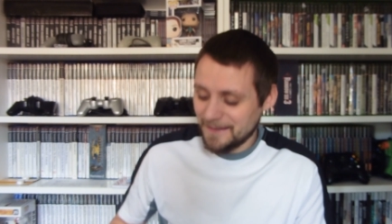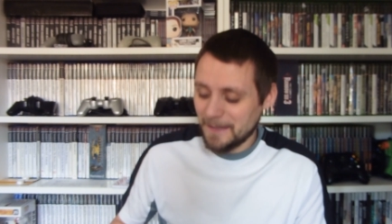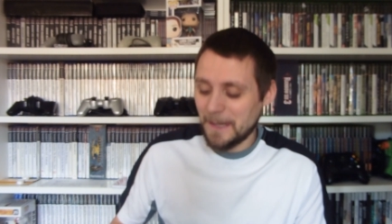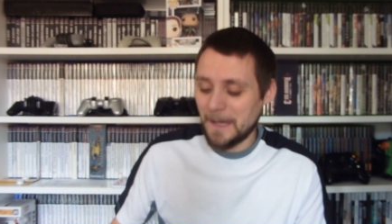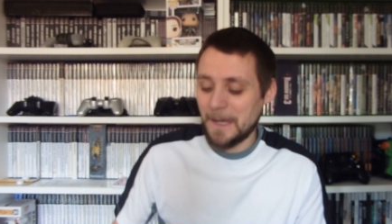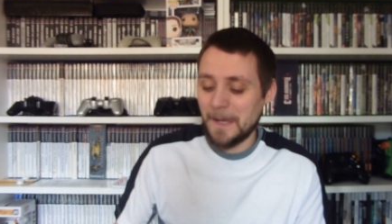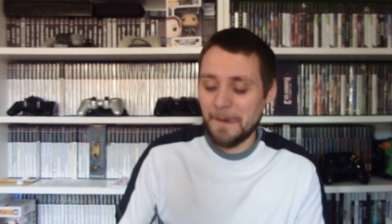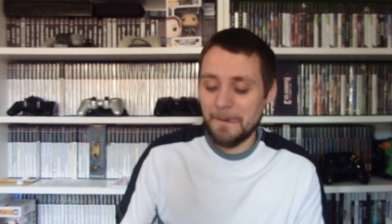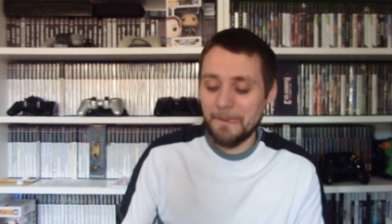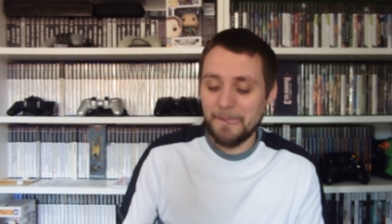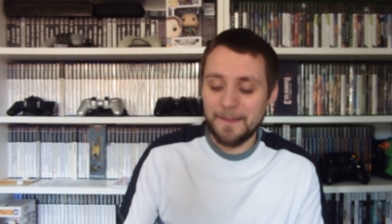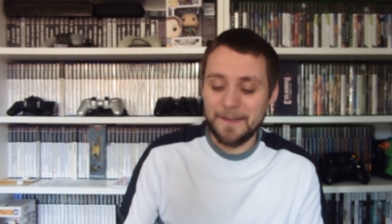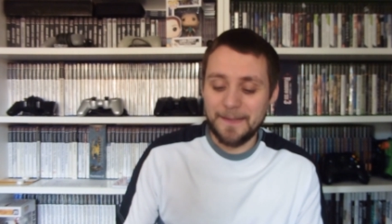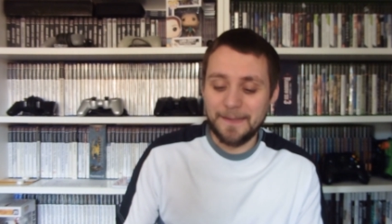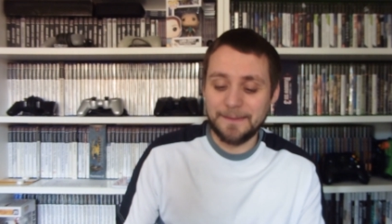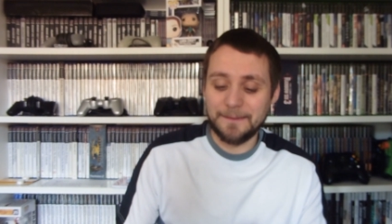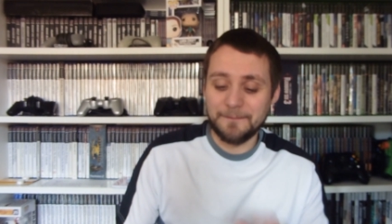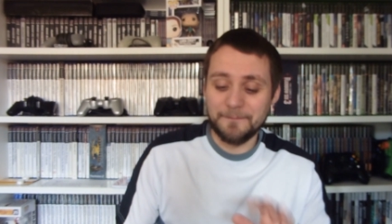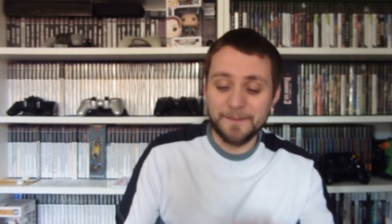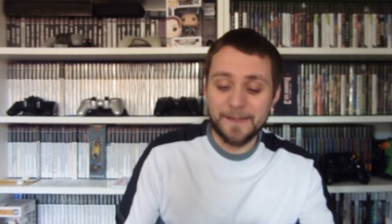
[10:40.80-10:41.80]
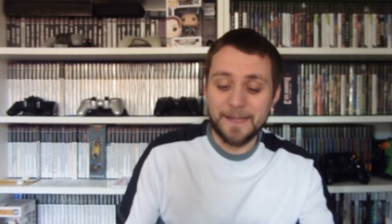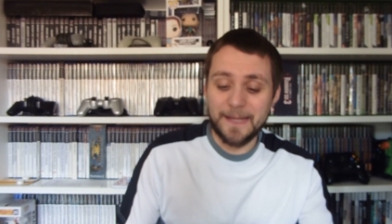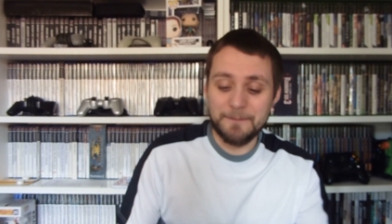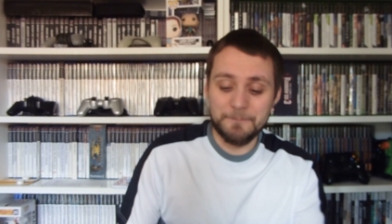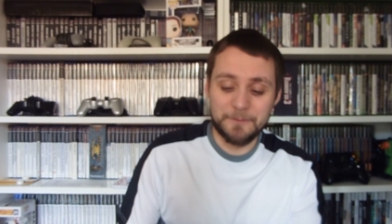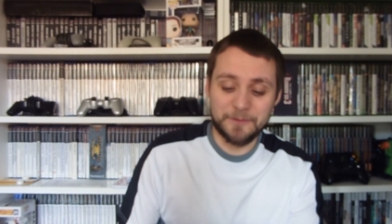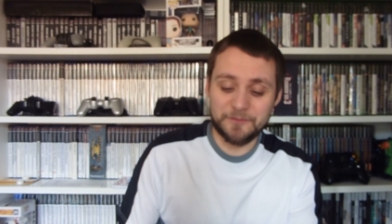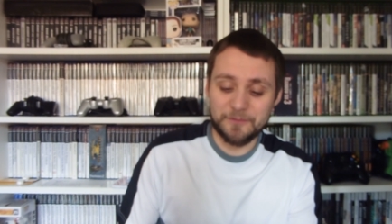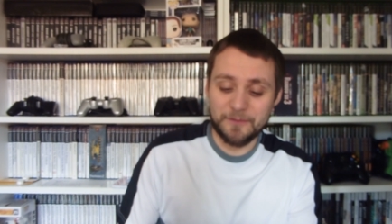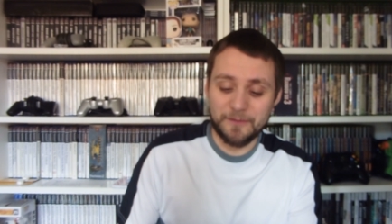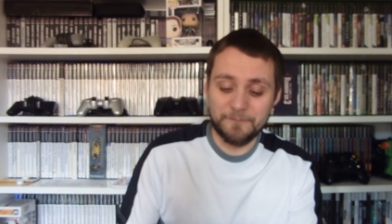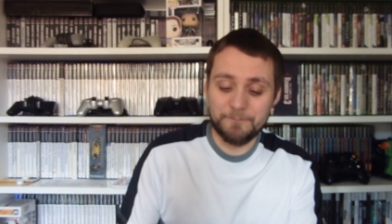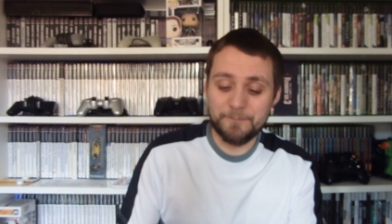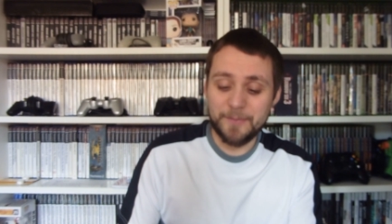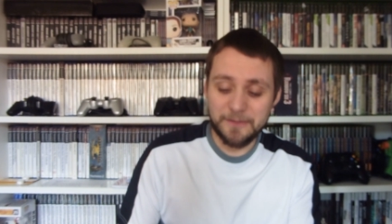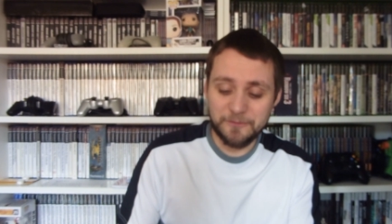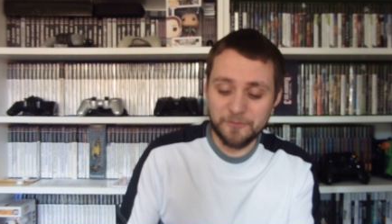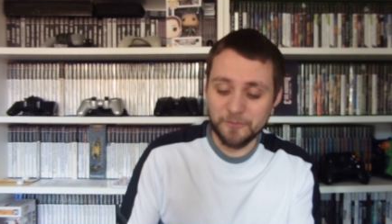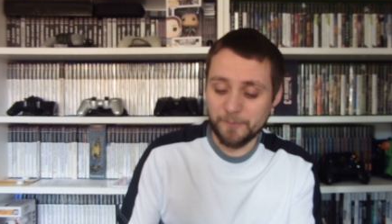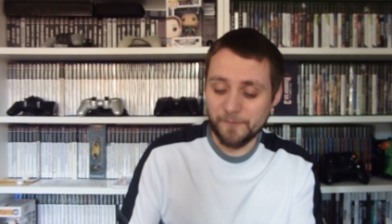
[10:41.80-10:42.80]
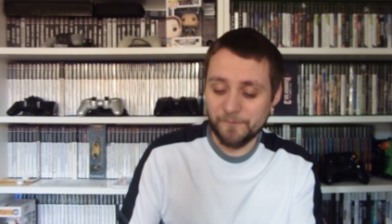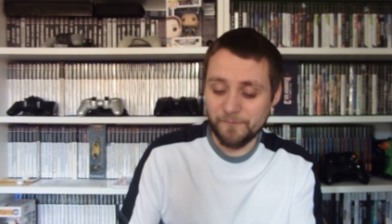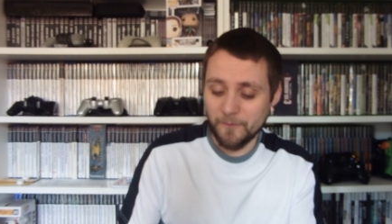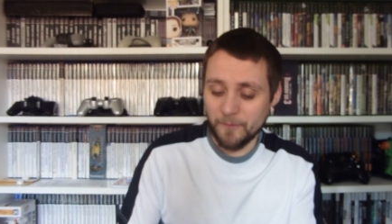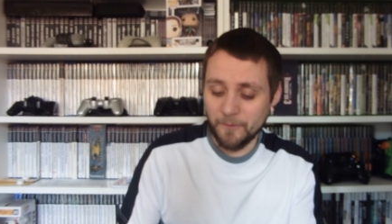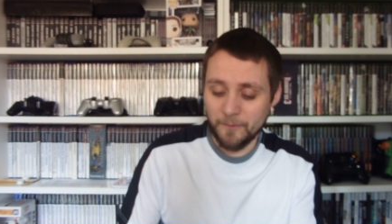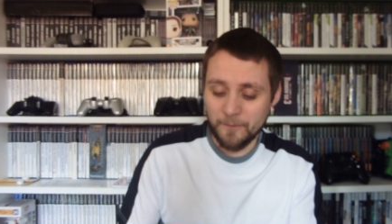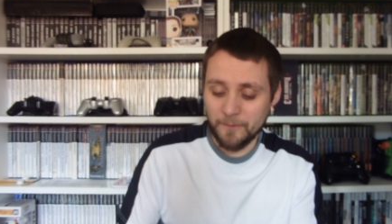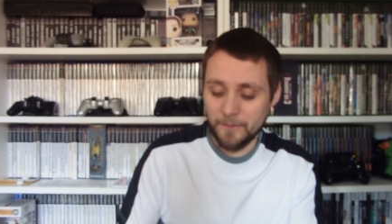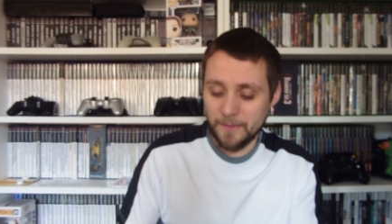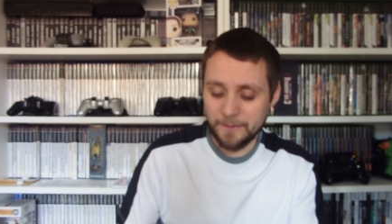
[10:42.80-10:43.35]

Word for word: Uh, and another game which I picked up before,